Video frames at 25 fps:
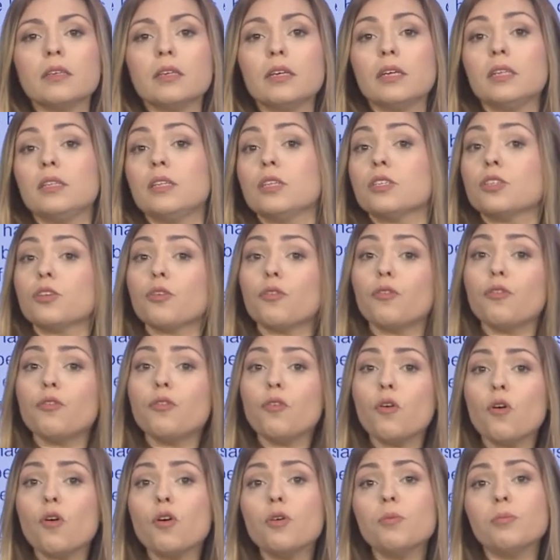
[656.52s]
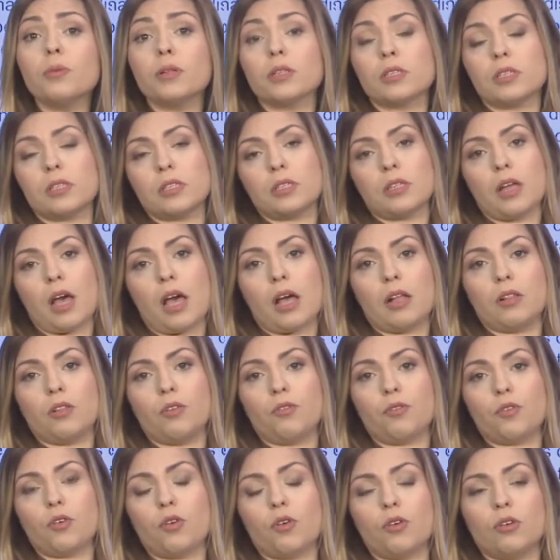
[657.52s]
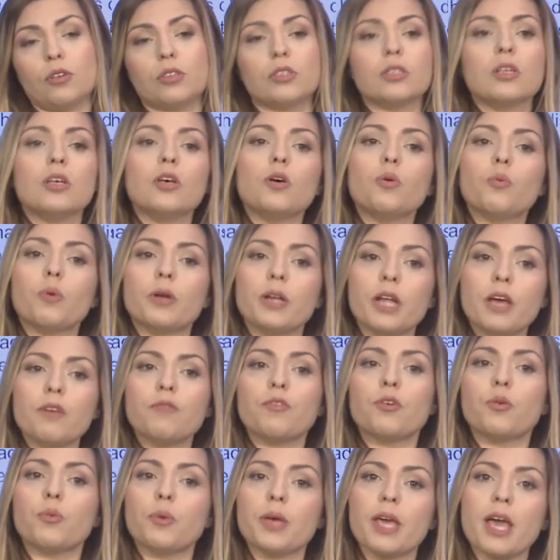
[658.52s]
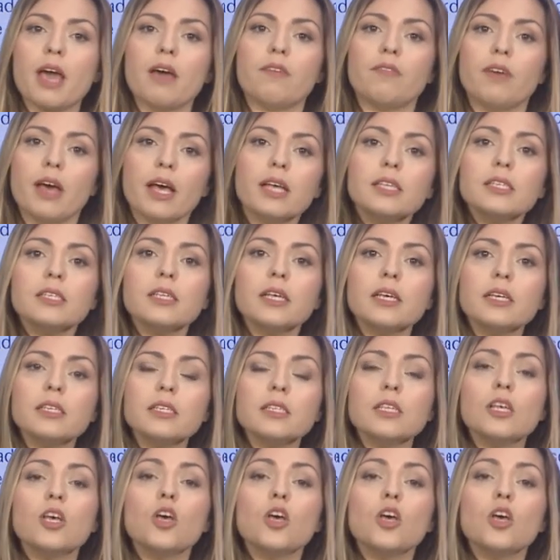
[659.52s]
It is a formal style, of course. Whenever we have essays,